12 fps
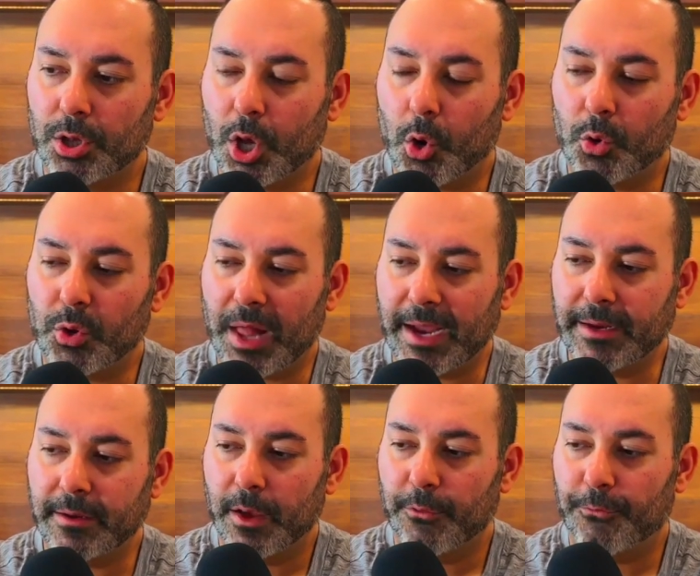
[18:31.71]
low
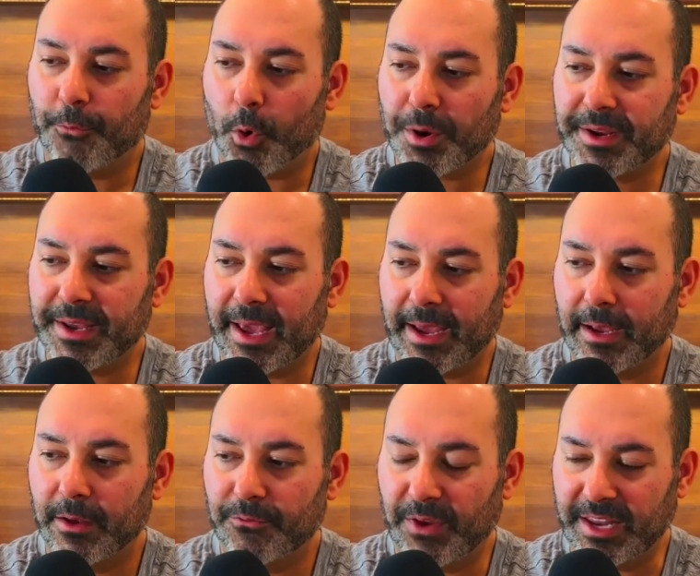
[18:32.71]
light,
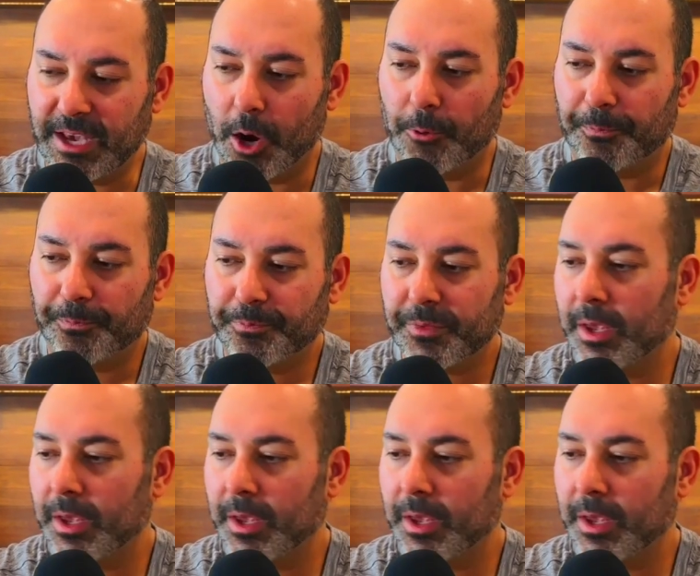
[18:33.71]
4K video.